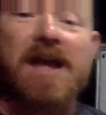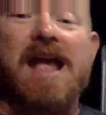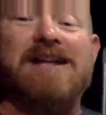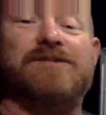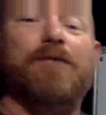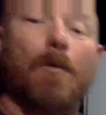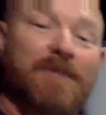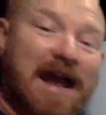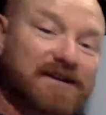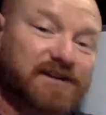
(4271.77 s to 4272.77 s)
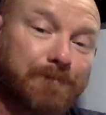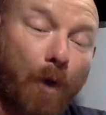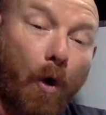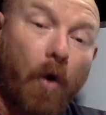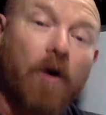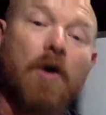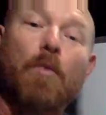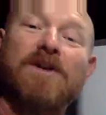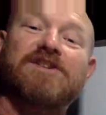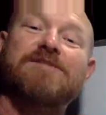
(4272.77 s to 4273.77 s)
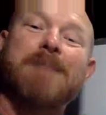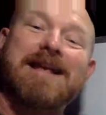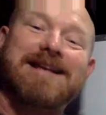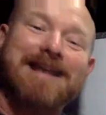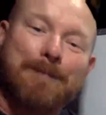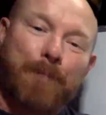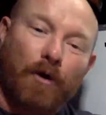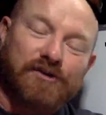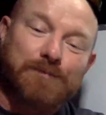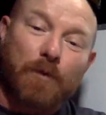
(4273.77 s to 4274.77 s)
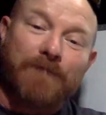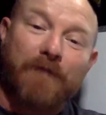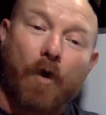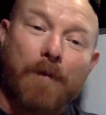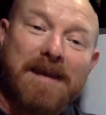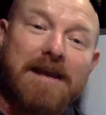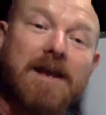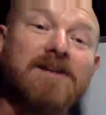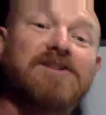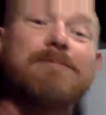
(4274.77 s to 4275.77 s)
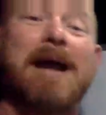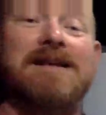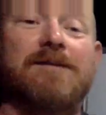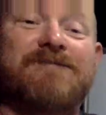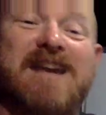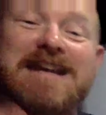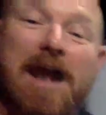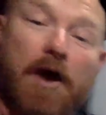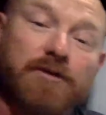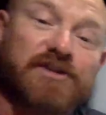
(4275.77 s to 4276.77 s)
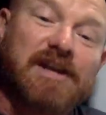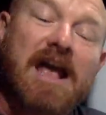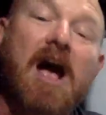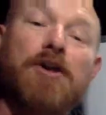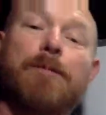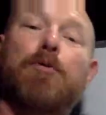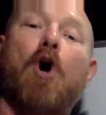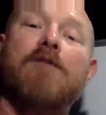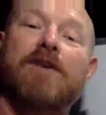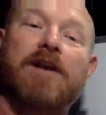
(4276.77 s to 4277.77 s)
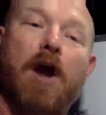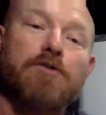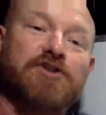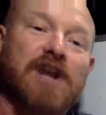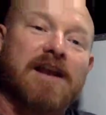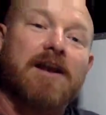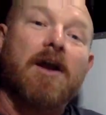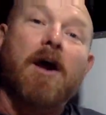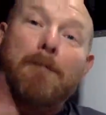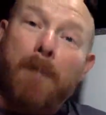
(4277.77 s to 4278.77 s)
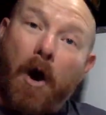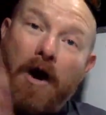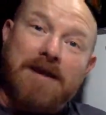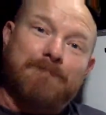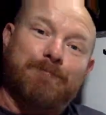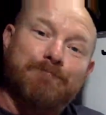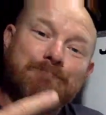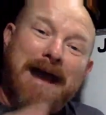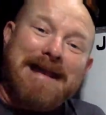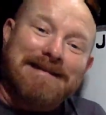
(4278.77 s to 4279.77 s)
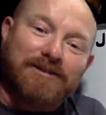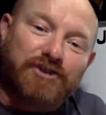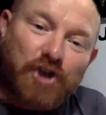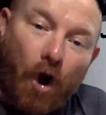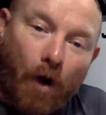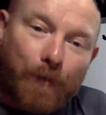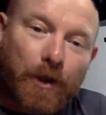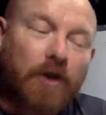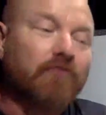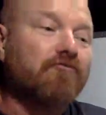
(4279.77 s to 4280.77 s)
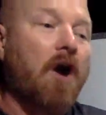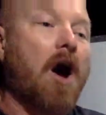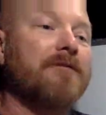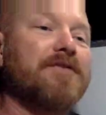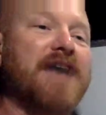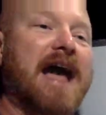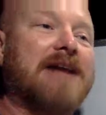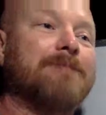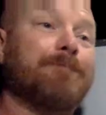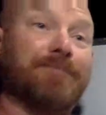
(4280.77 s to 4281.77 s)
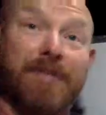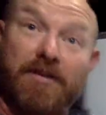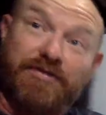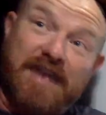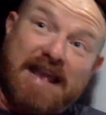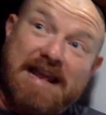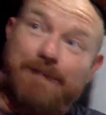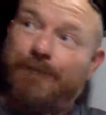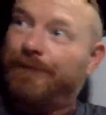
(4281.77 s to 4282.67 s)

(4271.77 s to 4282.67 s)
it's from that support which is making it possible for me to make the videos and the private coaching my main job, rather than the